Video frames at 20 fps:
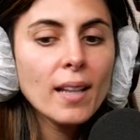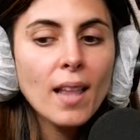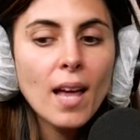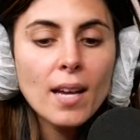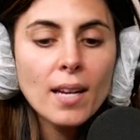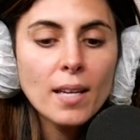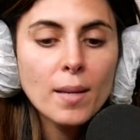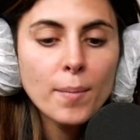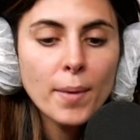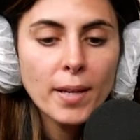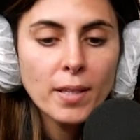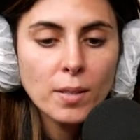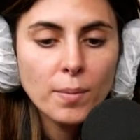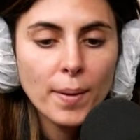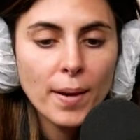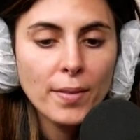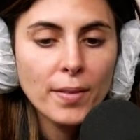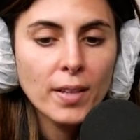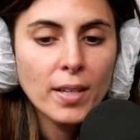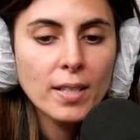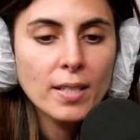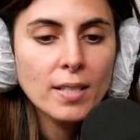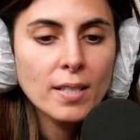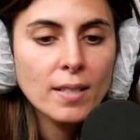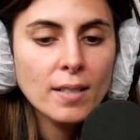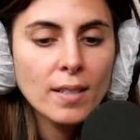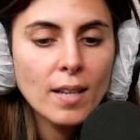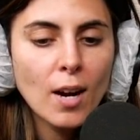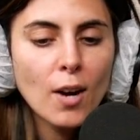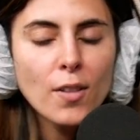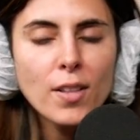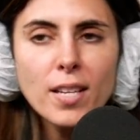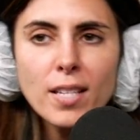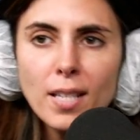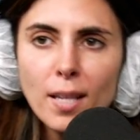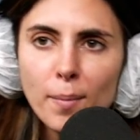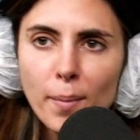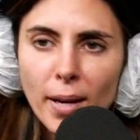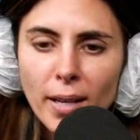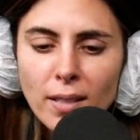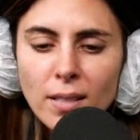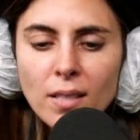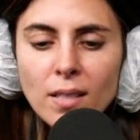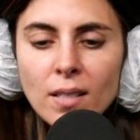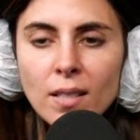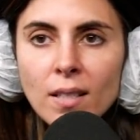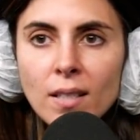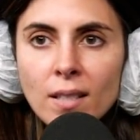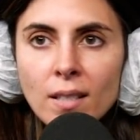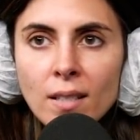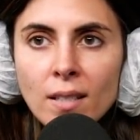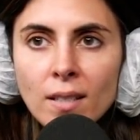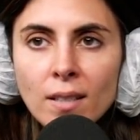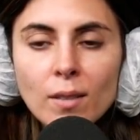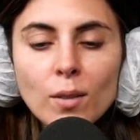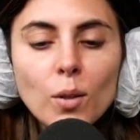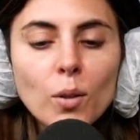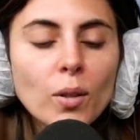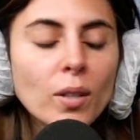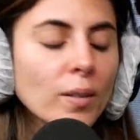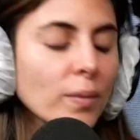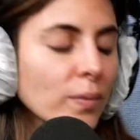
a lot of emails about this. Are these emails? Cool.